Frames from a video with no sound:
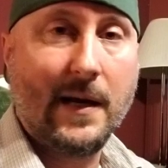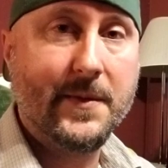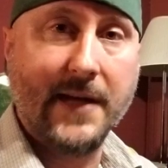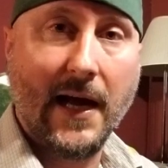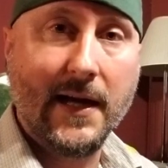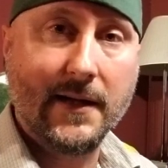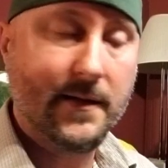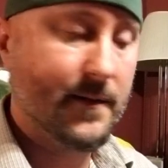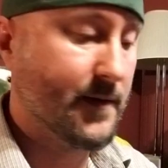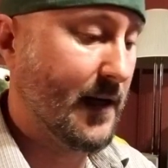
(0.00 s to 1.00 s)
I'm dying.
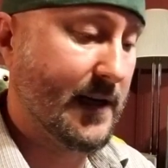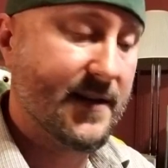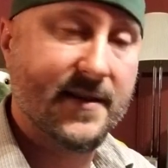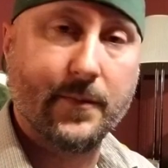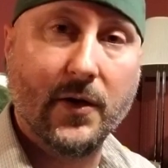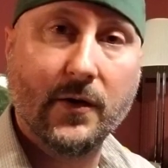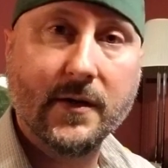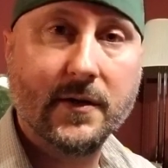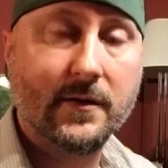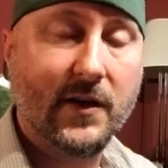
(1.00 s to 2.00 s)
I need some milk
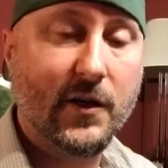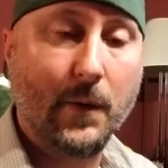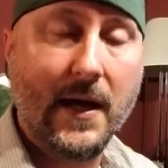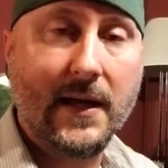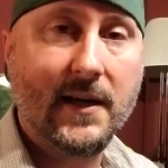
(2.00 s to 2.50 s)
right away.